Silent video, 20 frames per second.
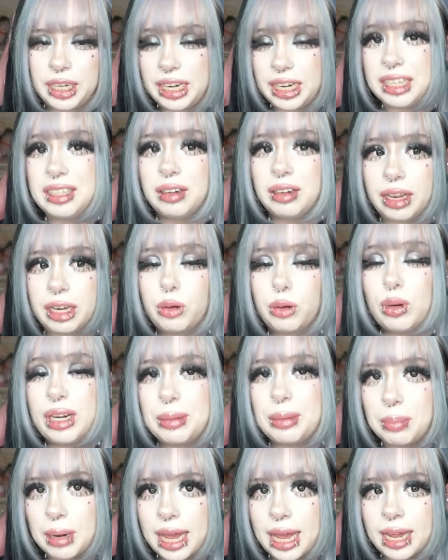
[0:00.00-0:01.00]
it like
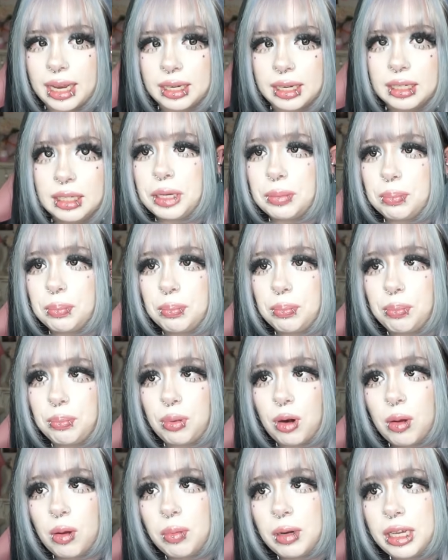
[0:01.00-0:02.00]
really black. It
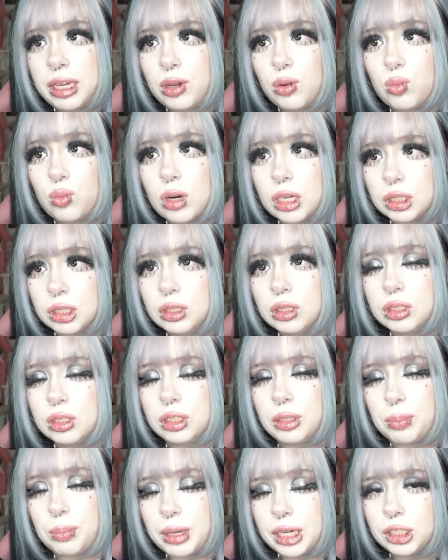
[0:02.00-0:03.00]
probably
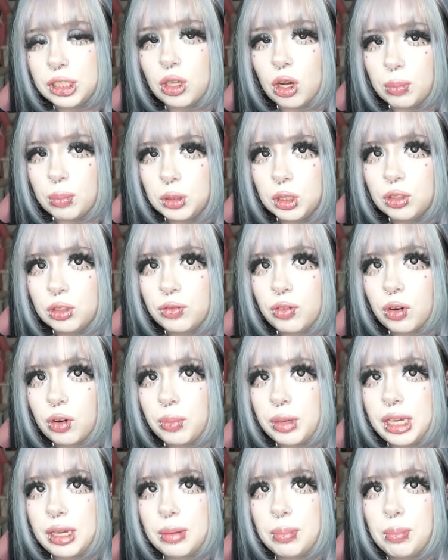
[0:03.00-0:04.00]
wasn't the best option for
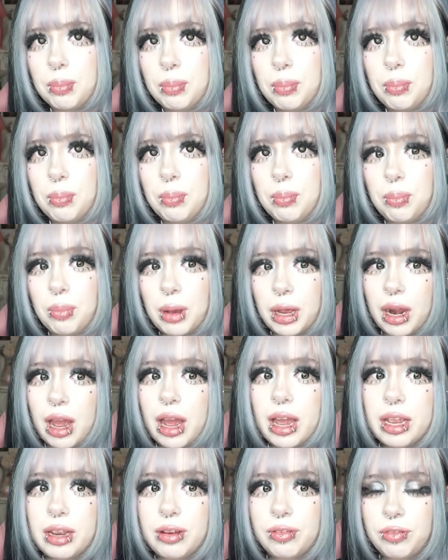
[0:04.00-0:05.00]
me, but
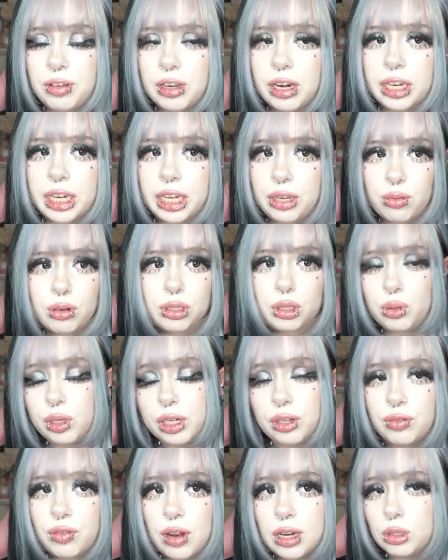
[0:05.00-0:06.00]
I feel like it was
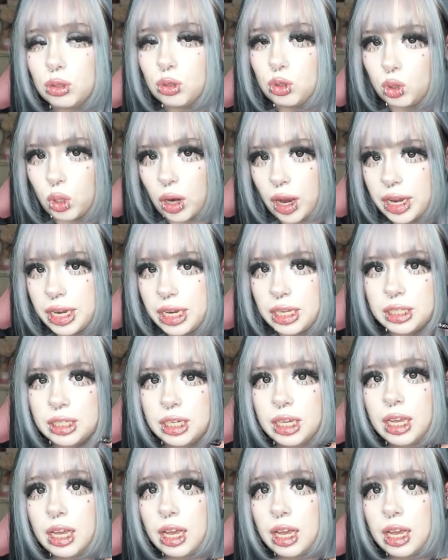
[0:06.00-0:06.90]
really fun to try it,